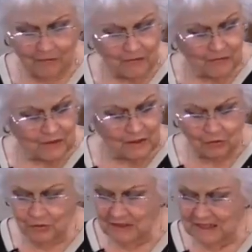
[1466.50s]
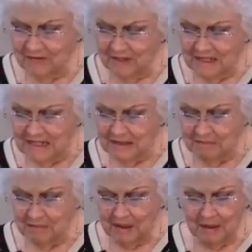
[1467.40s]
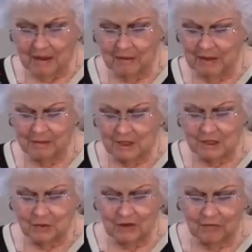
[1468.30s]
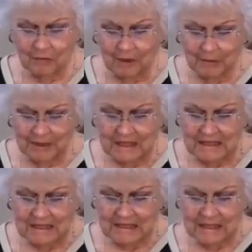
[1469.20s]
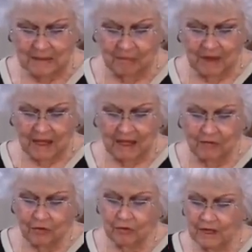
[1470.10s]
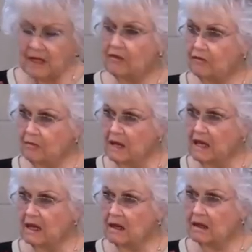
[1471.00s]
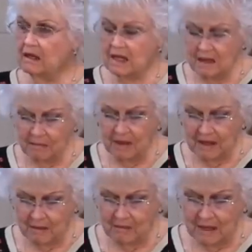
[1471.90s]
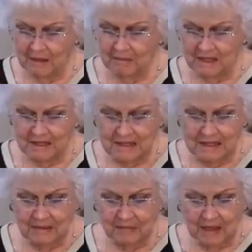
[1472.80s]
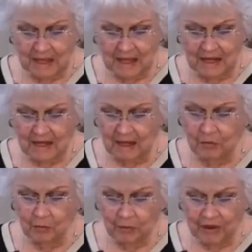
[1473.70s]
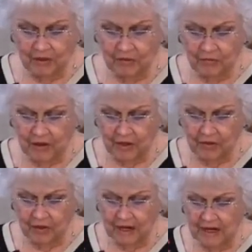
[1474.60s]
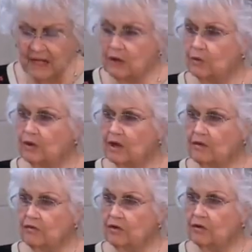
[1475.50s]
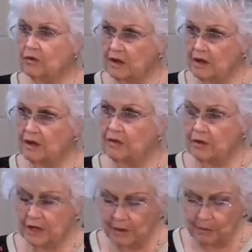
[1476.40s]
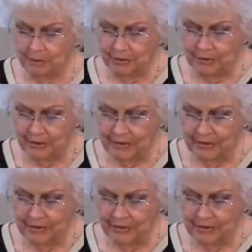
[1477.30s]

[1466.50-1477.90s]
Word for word: 15 through 17, let me just read from here, but it says, if you love me, keep my commandments, and I will pray the Father, and he will give you another helper,